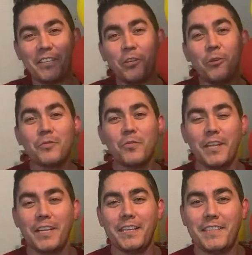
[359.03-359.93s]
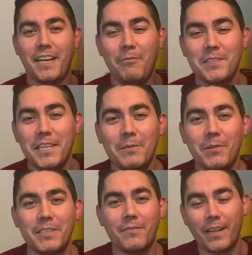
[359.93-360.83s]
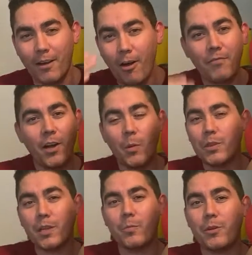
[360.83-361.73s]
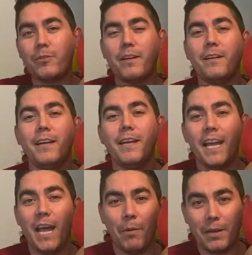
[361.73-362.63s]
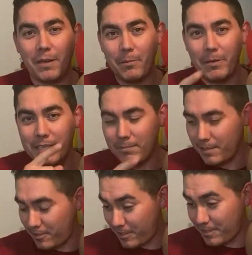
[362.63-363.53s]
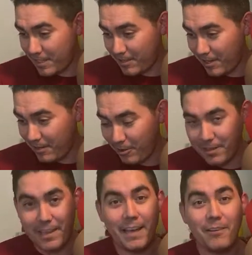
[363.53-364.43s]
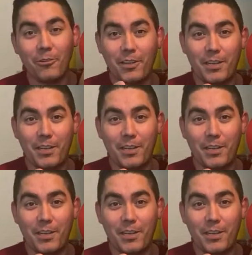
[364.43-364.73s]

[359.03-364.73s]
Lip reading: You know what's funny is I was thinking to myself like, oh, if I open the computer here, am I going to be tempted to just sit there and look at that or look